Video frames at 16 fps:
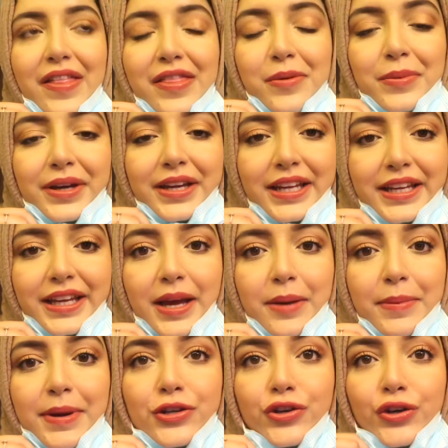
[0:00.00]
And then we're gonna get
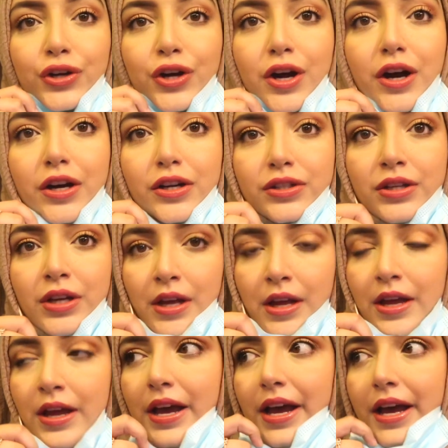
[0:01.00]
a Metro card
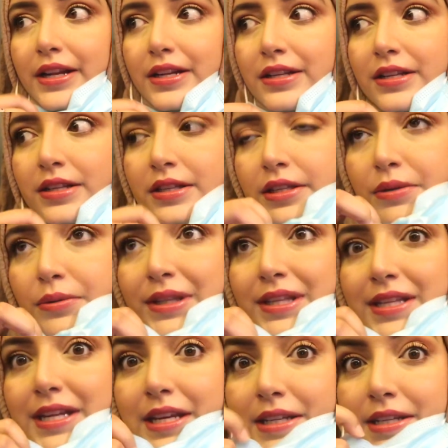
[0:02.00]
and see where
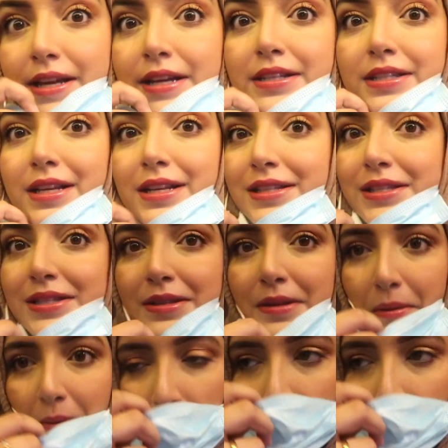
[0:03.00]
the tailor takes us.